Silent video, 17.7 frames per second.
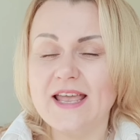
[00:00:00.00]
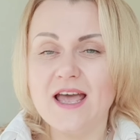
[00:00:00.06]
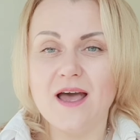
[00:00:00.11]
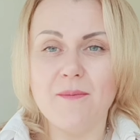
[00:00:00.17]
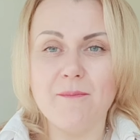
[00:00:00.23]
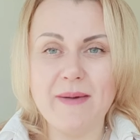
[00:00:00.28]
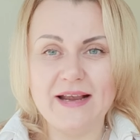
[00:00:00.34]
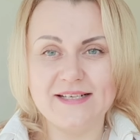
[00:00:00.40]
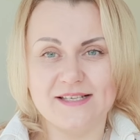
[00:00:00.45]

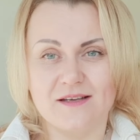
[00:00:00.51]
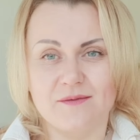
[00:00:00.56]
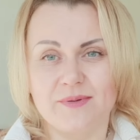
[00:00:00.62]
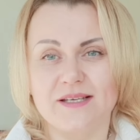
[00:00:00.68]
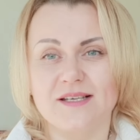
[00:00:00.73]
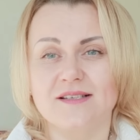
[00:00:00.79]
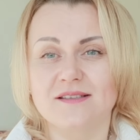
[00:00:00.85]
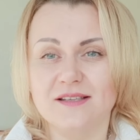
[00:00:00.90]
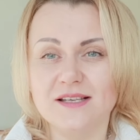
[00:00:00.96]
amazing,
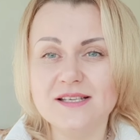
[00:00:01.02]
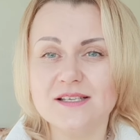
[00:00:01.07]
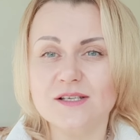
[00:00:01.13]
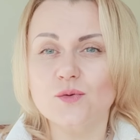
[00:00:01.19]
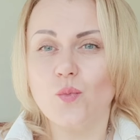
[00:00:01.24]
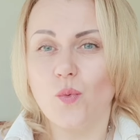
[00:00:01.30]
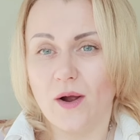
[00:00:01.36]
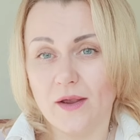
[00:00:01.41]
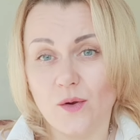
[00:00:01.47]
because this is
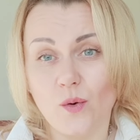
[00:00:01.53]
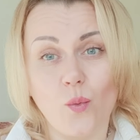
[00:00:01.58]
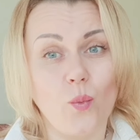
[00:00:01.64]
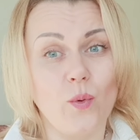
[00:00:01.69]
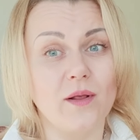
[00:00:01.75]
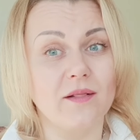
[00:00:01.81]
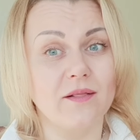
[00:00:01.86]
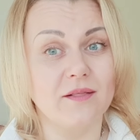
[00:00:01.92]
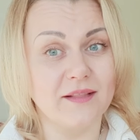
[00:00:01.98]
why
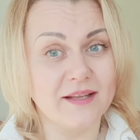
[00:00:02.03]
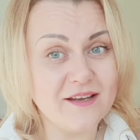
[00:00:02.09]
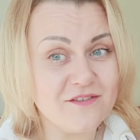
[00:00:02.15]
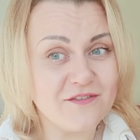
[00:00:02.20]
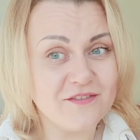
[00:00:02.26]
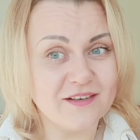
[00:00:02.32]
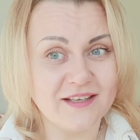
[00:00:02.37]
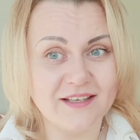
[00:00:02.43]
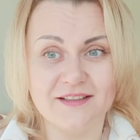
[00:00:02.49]
we
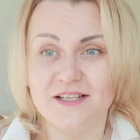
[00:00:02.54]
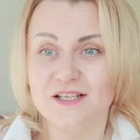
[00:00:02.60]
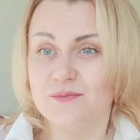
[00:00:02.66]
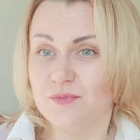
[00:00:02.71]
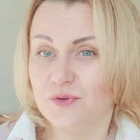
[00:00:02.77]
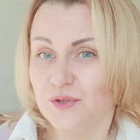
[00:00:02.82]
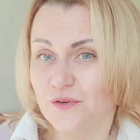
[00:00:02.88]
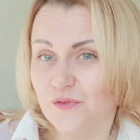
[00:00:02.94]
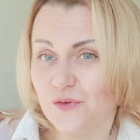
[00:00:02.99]
live in this
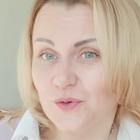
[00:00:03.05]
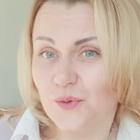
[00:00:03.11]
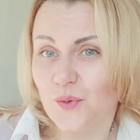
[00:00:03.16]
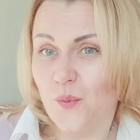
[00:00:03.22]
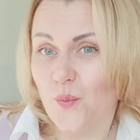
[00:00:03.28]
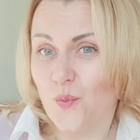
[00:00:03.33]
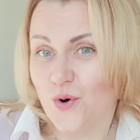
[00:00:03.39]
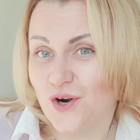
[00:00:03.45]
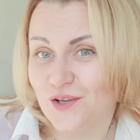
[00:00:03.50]
beautiful
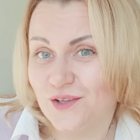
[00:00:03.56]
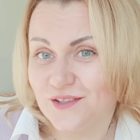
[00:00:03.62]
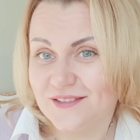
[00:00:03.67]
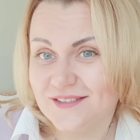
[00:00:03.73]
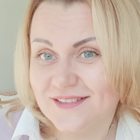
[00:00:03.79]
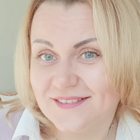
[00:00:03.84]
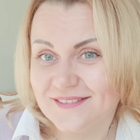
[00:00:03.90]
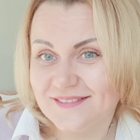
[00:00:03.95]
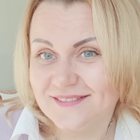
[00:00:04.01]

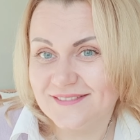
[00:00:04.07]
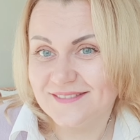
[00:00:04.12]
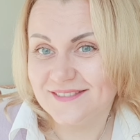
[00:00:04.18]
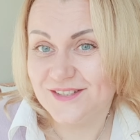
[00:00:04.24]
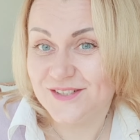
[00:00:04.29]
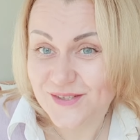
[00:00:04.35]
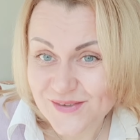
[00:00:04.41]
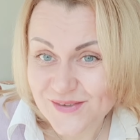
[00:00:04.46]
world. Do you